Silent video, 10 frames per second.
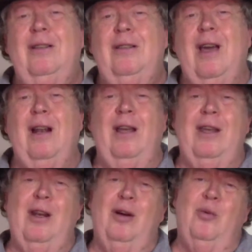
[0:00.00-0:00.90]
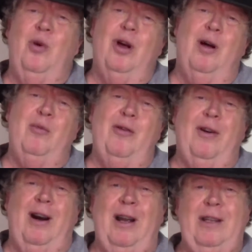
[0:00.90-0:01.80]
kind of like we all move
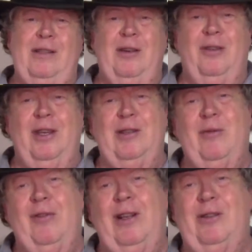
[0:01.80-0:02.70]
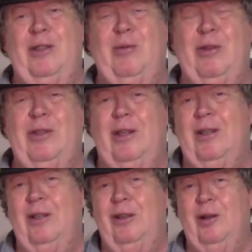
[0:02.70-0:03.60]
our heads so things move around. So it's supposed
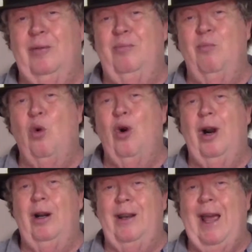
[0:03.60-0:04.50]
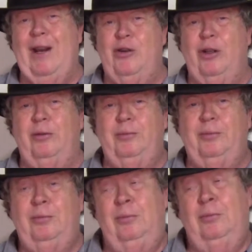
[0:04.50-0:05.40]
to look more natural.
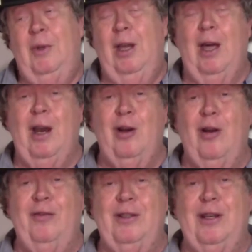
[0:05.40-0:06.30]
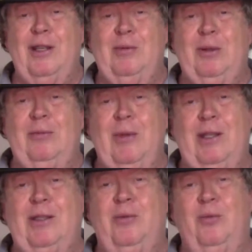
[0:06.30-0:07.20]
I don't know if it does, but
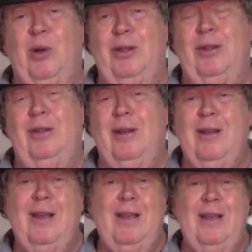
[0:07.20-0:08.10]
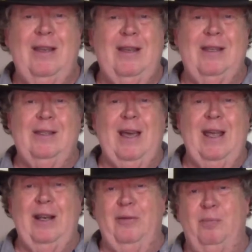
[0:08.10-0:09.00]
it's what is
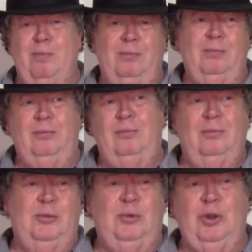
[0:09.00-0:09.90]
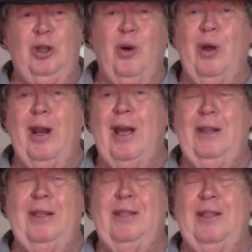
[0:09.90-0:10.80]
kind of going
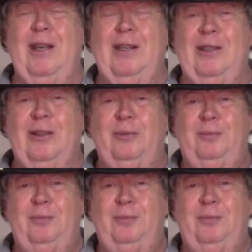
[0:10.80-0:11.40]
on these days.